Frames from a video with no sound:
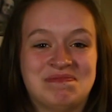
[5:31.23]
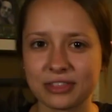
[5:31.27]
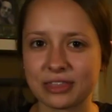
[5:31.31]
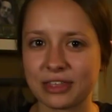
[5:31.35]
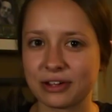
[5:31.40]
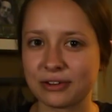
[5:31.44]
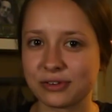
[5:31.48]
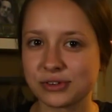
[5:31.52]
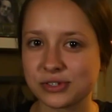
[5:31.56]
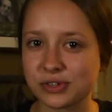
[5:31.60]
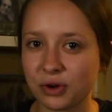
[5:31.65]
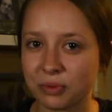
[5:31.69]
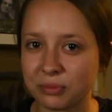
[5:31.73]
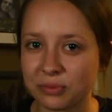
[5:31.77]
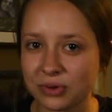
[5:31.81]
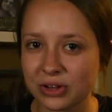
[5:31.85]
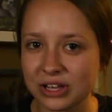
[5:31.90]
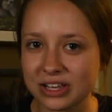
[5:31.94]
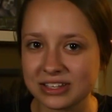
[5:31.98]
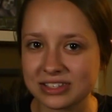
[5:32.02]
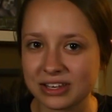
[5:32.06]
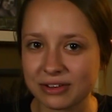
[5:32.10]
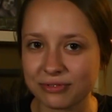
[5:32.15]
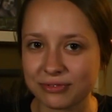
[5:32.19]
There are so
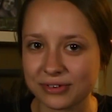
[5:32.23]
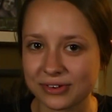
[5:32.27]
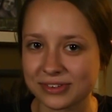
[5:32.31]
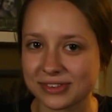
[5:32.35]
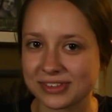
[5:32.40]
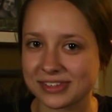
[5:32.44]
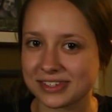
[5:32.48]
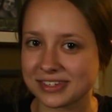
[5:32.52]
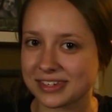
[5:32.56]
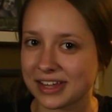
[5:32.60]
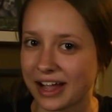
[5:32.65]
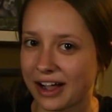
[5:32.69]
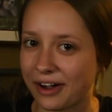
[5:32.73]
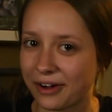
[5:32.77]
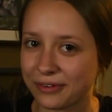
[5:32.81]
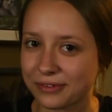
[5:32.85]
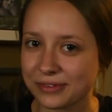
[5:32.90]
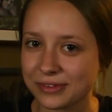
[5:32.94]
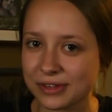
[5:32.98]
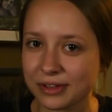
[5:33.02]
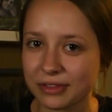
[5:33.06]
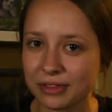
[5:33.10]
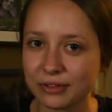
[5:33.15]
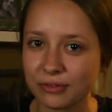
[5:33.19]
many different
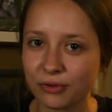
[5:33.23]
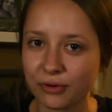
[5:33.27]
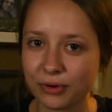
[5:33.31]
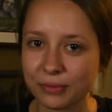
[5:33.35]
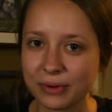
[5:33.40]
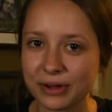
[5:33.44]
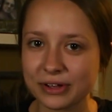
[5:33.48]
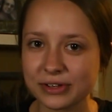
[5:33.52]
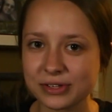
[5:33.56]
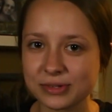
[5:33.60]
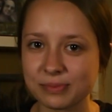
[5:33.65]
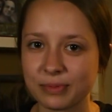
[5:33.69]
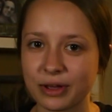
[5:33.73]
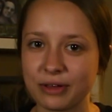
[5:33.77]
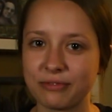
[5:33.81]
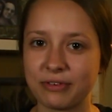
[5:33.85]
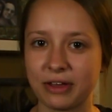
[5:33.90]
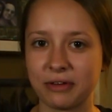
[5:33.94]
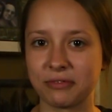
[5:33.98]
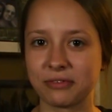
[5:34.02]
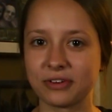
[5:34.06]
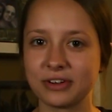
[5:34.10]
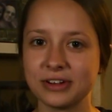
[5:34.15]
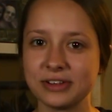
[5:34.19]
sounds of the doorbells. My
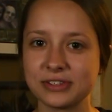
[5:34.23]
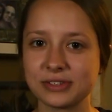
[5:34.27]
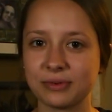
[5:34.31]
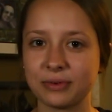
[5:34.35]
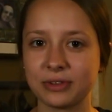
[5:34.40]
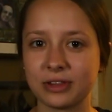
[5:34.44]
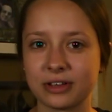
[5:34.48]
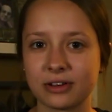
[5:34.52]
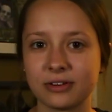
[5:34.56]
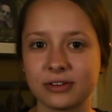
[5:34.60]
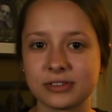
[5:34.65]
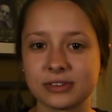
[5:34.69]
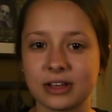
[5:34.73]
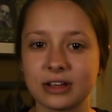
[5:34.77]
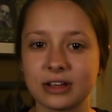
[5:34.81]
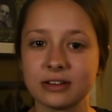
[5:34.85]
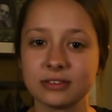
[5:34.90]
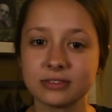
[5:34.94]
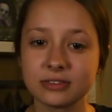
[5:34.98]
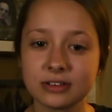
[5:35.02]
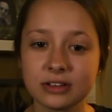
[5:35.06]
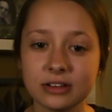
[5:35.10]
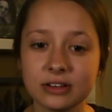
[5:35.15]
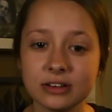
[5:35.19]
favorite is the one that goes like
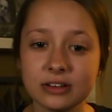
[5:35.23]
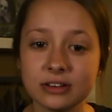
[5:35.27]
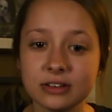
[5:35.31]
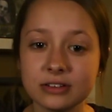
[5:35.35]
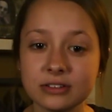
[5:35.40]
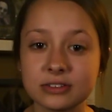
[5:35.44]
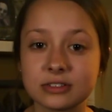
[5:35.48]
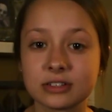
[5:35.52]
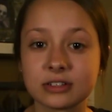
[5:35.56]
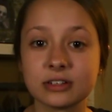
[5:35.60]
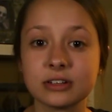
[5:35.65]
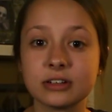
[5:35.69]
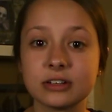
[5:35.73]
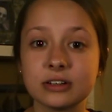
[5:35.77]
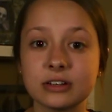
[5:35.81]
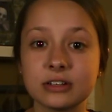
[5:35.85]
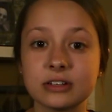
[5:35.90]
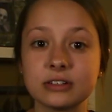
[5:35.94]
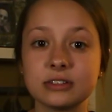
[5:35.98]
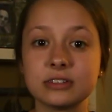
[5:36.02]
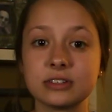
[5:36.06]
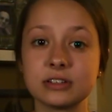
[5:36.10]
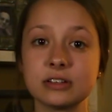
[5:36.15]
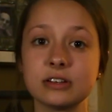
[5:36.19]
dun
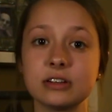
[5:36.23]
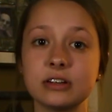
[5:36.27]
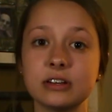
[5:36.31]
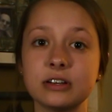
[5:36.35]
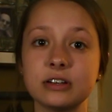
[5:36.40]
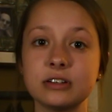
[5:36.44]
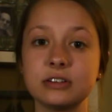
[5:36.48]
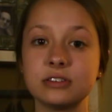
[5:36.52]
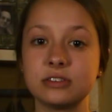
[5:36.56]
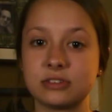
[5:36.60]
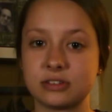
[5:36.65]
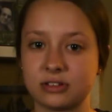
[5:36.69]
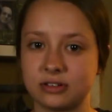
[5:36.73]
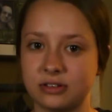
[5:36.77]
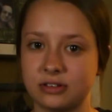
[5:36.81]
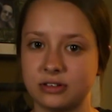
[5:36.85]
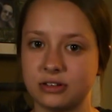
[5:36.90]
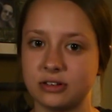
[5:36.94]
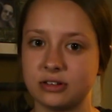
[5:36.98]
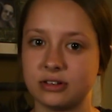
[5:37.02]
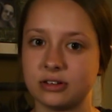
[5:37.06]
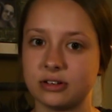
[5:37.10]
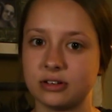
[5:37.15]
dun dun dun.